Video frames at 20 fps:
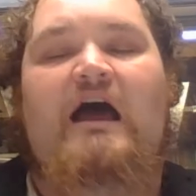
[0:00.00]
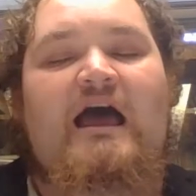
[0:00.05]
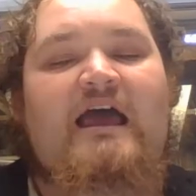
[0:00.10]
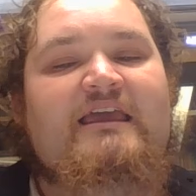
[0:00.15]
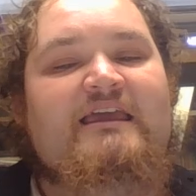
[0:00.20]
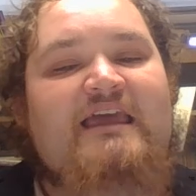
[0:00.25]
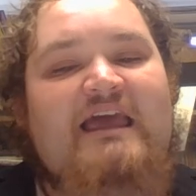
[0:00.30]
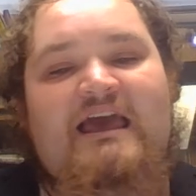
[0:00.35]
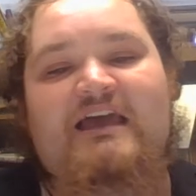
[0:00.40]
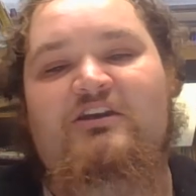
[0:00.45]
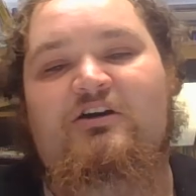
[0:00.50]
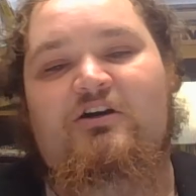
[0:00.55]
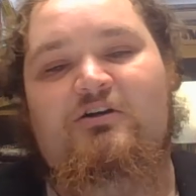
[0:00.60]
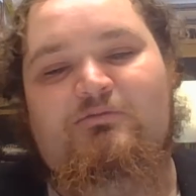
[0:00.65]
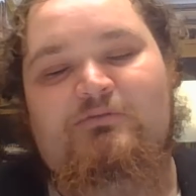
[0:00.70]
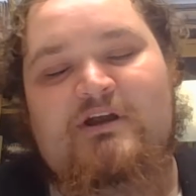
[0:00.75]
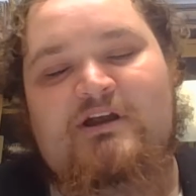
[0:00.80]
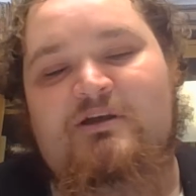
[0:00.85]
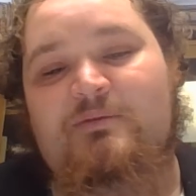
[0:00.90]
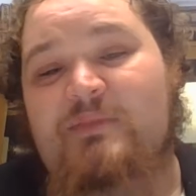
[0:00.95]
I
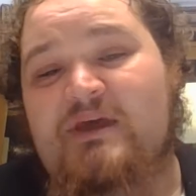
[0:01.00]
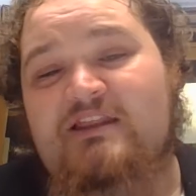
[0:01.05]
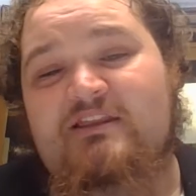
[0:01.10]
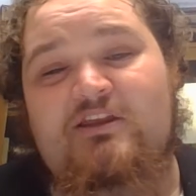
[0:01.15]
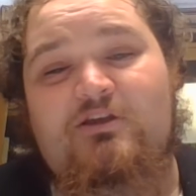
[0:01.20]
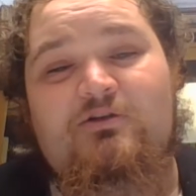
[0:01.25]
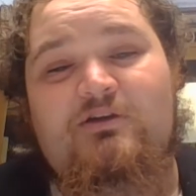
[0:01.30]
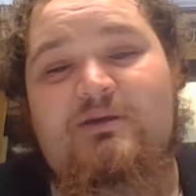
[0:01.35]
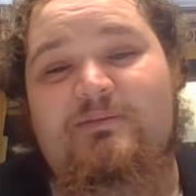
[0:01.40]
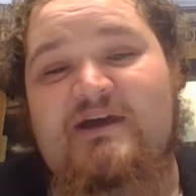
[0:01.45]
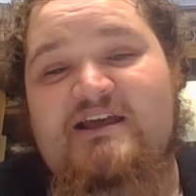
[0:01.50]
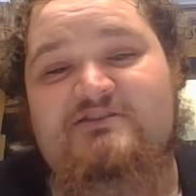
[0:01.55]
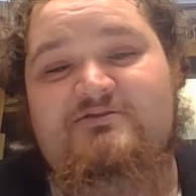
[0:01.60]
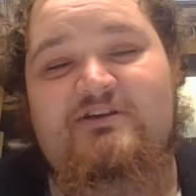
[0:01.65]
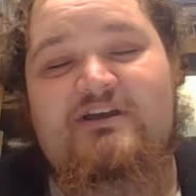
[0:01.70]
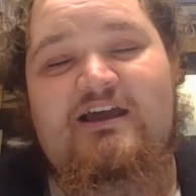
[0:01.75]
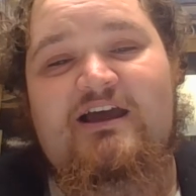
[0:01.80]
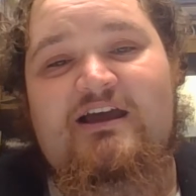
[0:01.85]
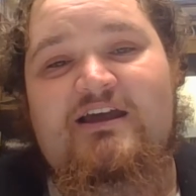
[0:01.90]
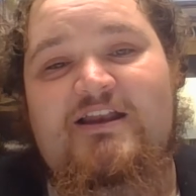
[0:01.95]
cannot recommend the Yuki
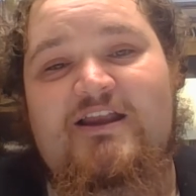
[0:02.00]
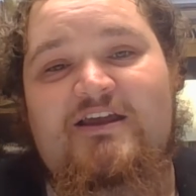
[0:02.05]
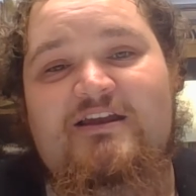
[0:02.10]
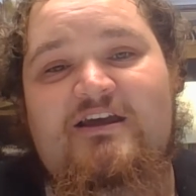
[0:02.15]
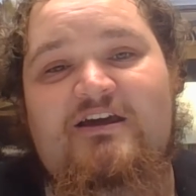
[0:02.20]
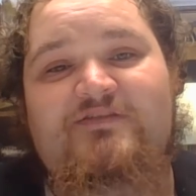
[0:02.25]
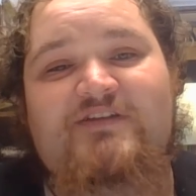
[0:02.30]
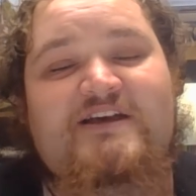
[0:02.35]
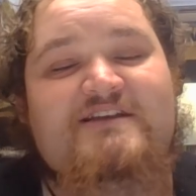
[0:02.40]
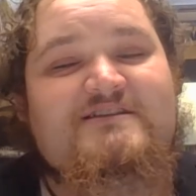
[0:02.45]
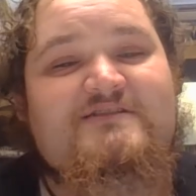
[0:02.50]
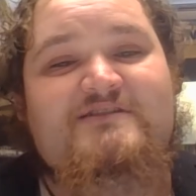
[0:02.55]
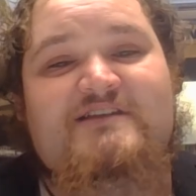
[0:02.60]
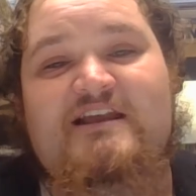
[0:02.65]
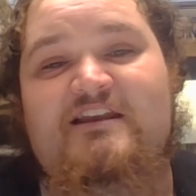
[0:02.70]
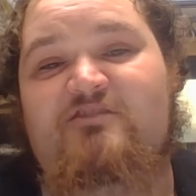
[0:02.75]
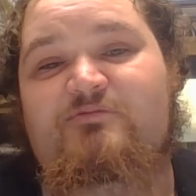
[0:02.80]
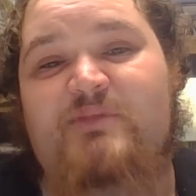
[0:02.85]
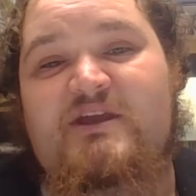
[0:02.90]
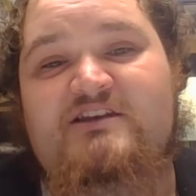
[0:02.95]
Matsuri highly enough. As I
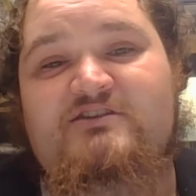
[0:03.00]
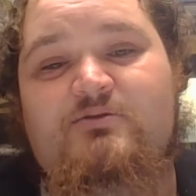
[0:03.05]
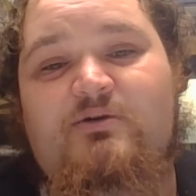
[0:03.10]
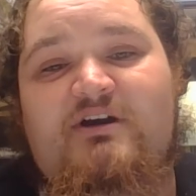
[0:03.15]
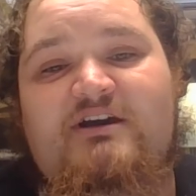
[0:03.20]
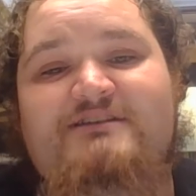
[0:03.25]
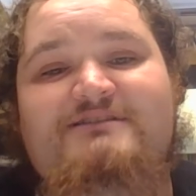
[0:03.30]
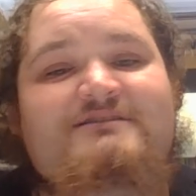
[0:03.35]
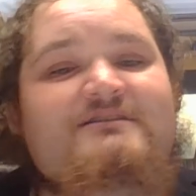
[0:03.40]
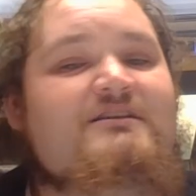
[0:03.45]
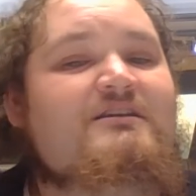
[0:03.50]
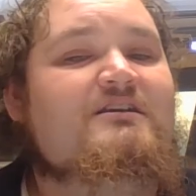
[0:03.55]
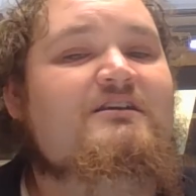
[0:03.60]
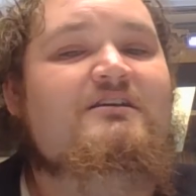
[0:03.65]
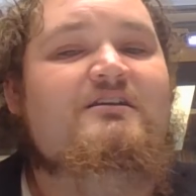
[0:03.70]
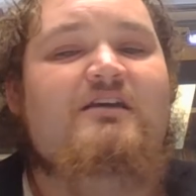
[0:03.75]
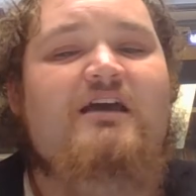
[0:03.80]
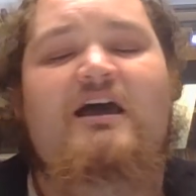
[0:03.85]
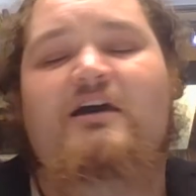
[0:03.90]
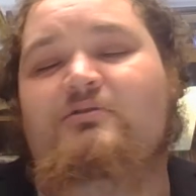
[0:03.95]
said, I've been twice.
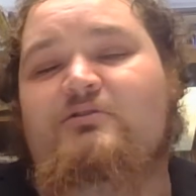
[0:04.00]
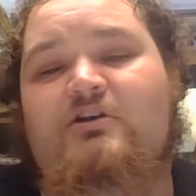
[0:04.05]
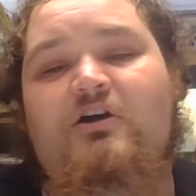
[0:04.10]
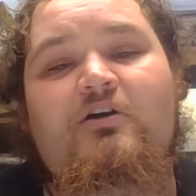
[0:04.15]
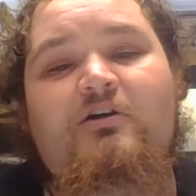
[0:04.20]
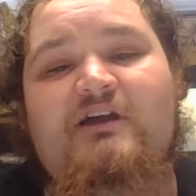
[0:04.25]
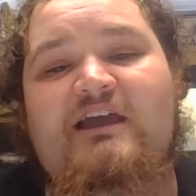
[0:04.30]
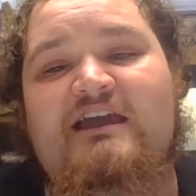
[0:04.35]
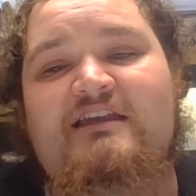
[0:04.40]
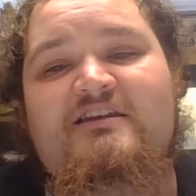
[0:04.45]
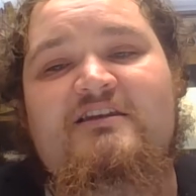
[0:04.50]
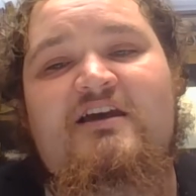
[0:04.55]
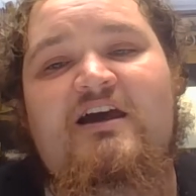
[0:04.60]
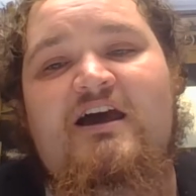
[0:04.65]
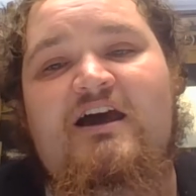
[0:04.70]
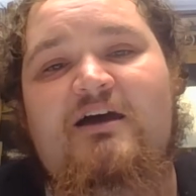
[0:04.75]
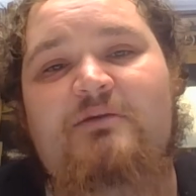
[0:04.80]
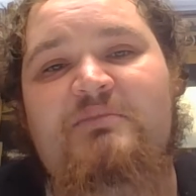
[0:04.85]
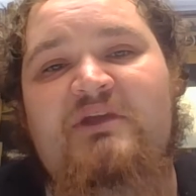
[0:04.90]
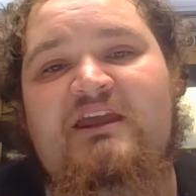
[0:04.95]
I would go again in a
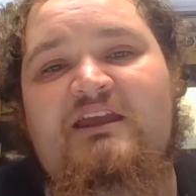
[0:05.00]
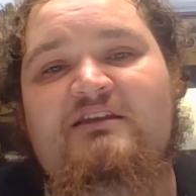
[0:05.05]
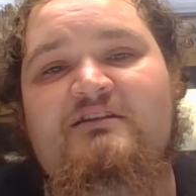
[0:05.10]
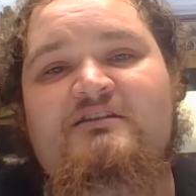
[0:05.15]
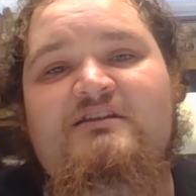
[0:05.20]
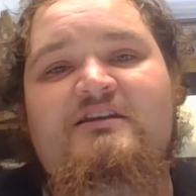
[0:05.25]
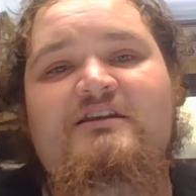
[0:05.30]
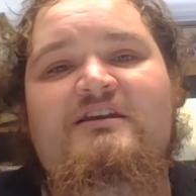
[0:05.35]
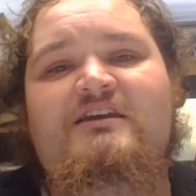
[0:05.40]
heartbeat.